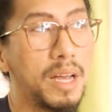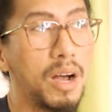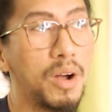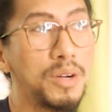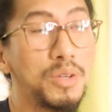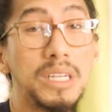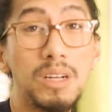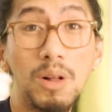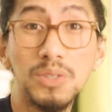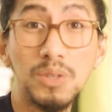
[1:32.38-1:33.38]
Or you can
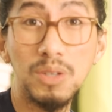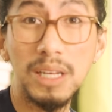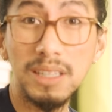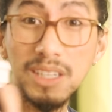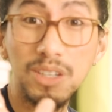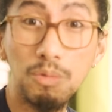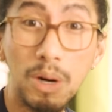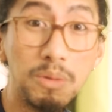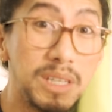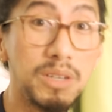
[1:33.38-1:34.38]
also get the
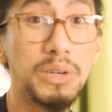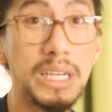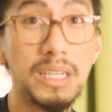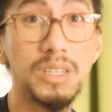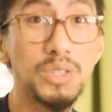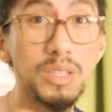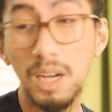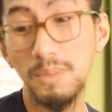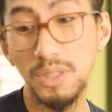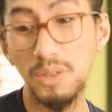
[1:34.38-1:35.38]
one with the grid, so it
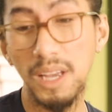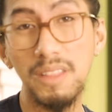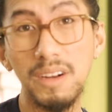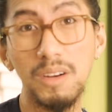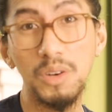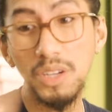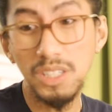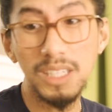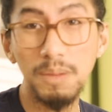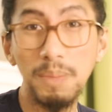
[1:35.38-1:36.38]
comes together. Or you can
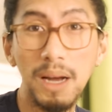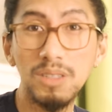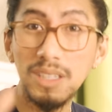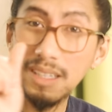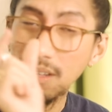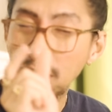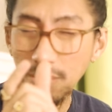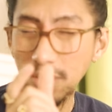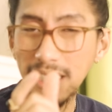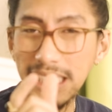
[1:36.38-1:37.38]
just get a pouch. Now it
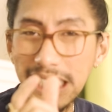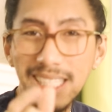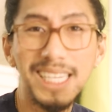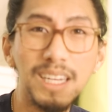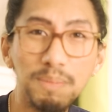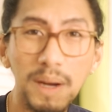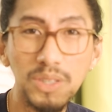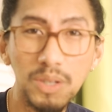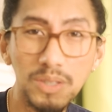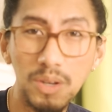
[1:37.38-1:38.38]
comes with a teeny tiny
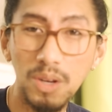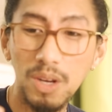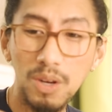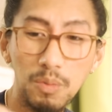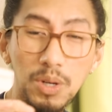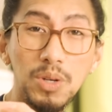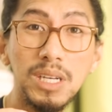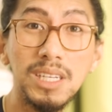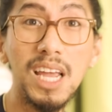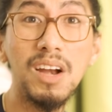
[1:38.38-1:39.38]
pouch also, where you
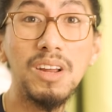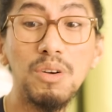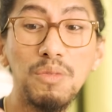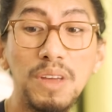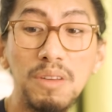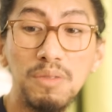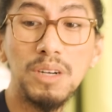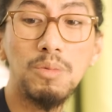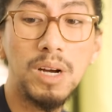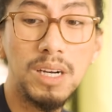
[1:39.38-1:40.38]
can carry your
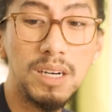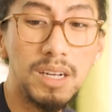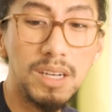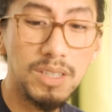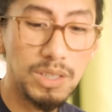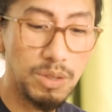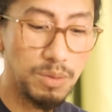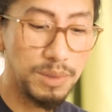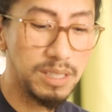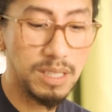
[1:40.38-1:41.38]
favorite one.
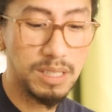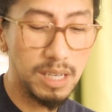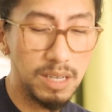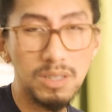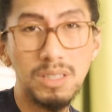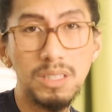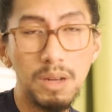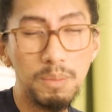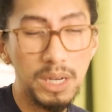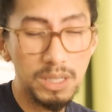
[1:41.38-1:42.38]
So let's just say, because there's
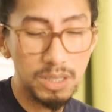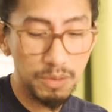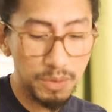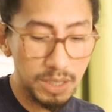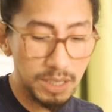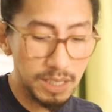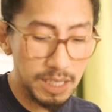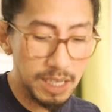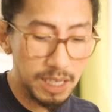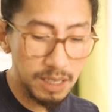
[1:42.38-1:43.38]
a bunch of crystals
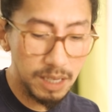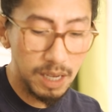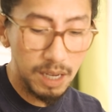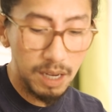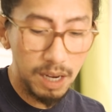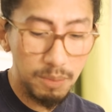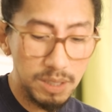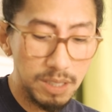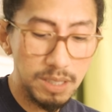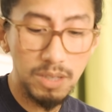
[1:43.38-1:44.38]
in it. Um,
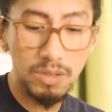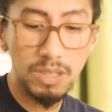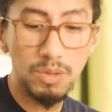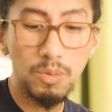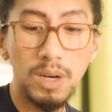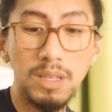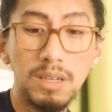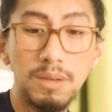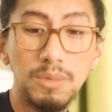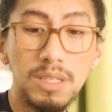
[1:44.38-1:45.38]
let's just say you just want
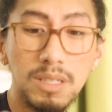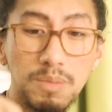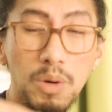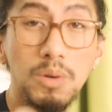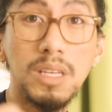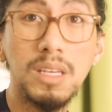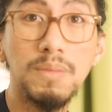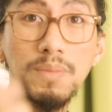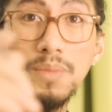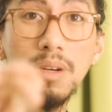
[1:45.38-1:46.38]
um, this is
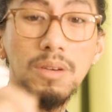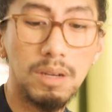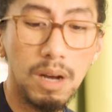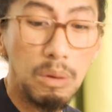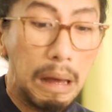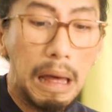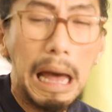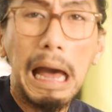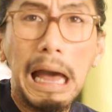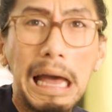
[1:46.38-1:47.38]
smoky. Okay. Oh,
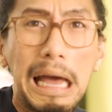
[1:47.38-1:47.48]
ah,